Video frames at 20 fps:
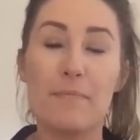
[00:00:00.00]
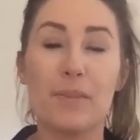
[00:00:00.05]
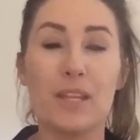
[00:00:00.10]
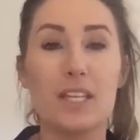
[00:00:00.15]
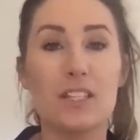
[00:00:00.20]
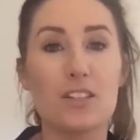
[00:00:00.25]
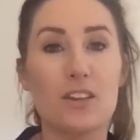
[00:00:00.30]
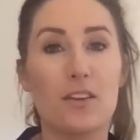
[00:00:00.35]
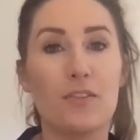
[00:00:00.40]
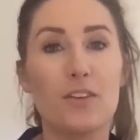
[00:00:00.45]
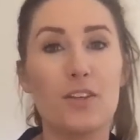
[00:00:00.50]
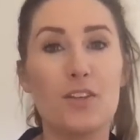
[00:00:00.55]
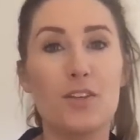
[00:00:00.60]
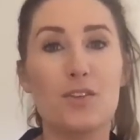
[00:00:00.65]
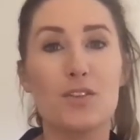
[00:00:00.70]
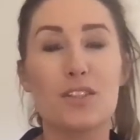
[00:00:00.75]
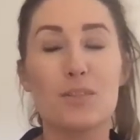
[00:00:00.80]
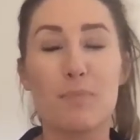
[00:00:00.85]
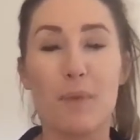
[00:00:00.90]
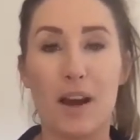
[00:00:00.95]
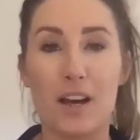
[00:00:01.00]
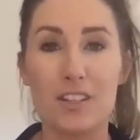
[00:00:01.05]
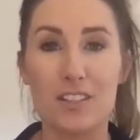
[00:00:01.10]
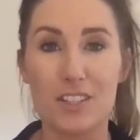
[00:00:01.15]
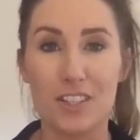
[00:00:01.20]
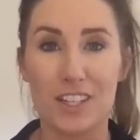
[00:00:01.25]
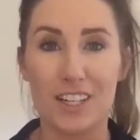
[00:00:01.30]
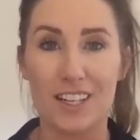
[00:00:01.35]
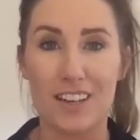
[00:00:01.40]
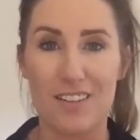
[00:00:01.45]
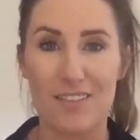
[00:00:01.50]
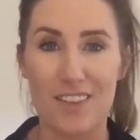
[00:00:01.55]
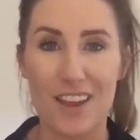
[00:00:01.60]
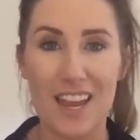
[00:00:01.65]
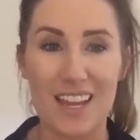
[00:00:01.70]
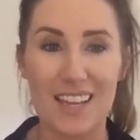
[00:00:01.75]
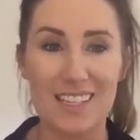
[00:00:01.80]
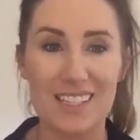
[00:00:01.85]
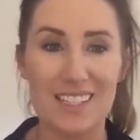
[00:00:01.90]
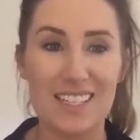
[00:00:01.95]
And so if you sponsor an
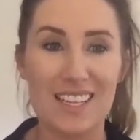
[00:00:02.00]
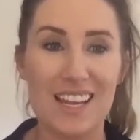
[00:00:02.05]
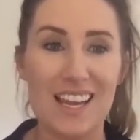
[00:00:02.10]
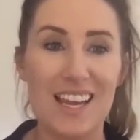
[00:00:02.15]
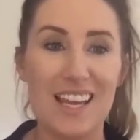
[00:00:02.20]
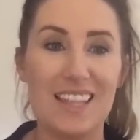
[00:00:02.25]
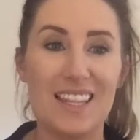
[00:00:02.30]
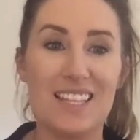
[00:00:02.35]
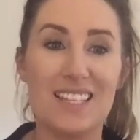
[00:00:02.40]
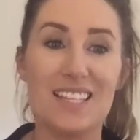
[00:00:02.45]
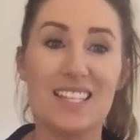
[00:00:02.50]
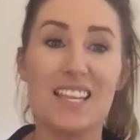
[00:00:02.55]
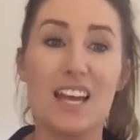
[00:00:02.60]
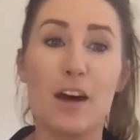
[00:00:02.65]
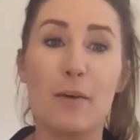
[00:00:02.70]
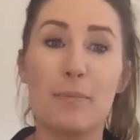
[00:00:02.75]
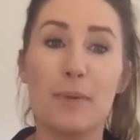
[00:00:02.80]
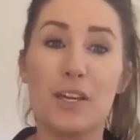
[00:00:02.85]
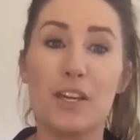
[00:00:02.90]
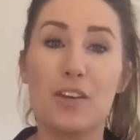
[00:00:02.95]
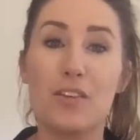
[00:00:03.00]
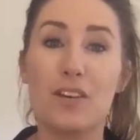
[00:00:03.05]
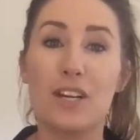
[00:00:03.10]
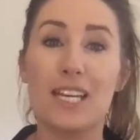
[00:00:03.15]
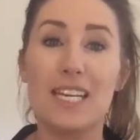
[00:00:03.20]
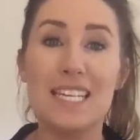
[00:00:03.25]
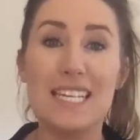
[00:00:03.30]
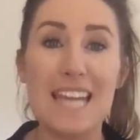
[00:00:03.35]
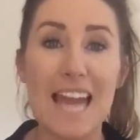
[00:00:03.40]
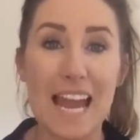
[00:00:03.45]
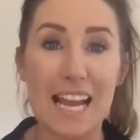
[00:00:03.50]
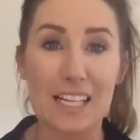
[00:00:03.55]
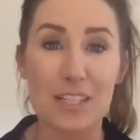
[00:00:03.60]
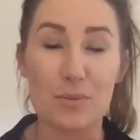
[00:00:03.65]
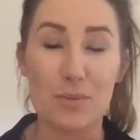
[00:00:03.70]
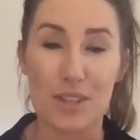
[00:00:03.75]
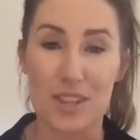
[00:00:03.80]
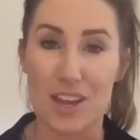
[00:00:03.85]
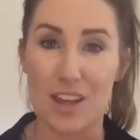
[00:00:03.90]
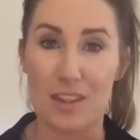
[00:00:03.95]
event, this is helping you connect
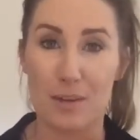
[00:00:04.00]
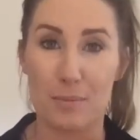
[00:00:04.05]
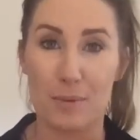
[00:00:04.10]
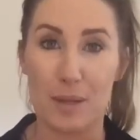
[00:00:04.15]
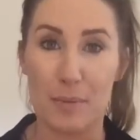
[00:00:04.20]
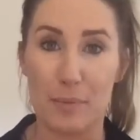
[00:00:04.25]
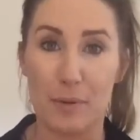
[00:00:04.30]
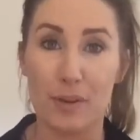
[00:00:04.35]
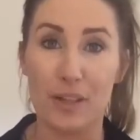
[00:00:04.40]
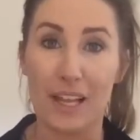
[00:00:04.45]
with other people.